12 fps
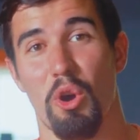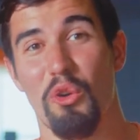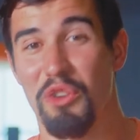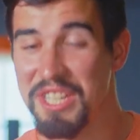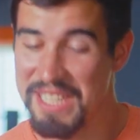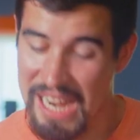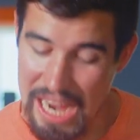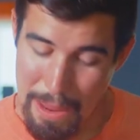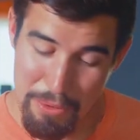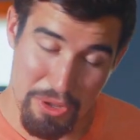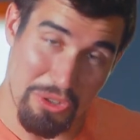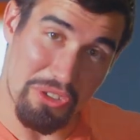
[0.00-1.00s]
Over
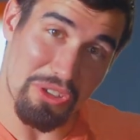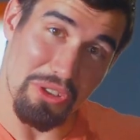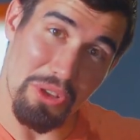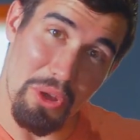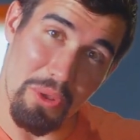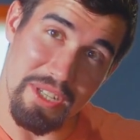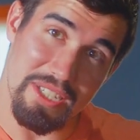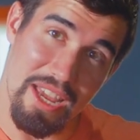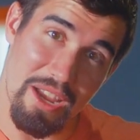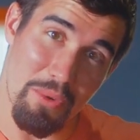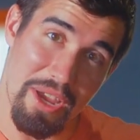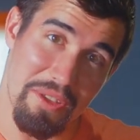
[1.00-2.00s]
time, you can slowly
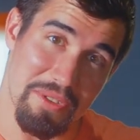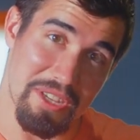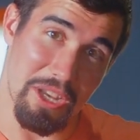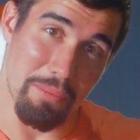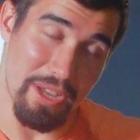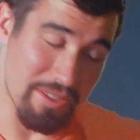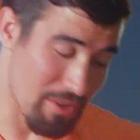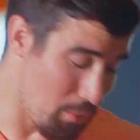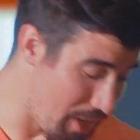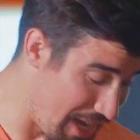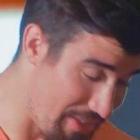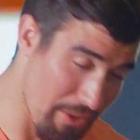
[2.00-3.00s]
take away those heel plates
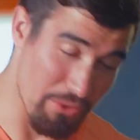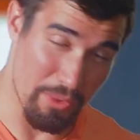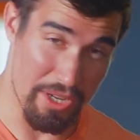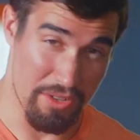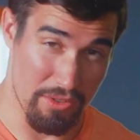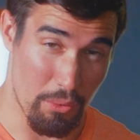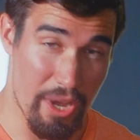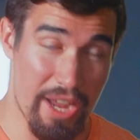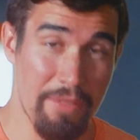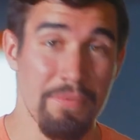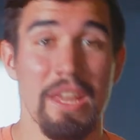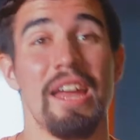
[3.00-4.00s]
away and those wedges
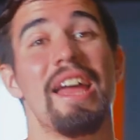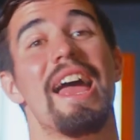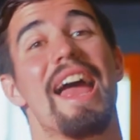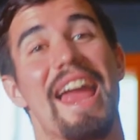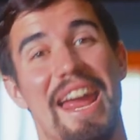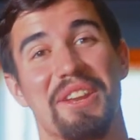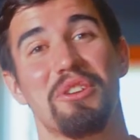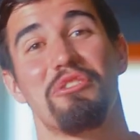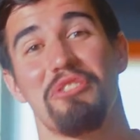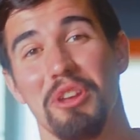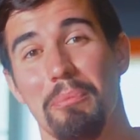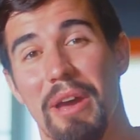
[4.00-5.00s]
away, and you'll
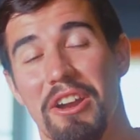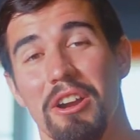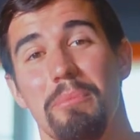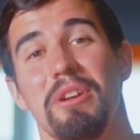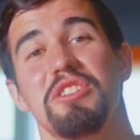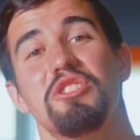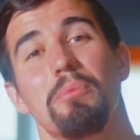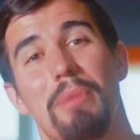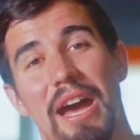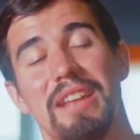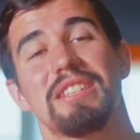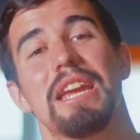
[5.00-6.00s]
feel better because your
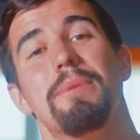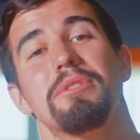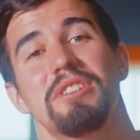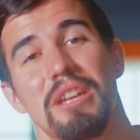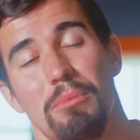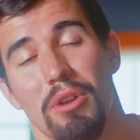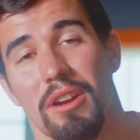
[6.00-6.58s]
body's able to get more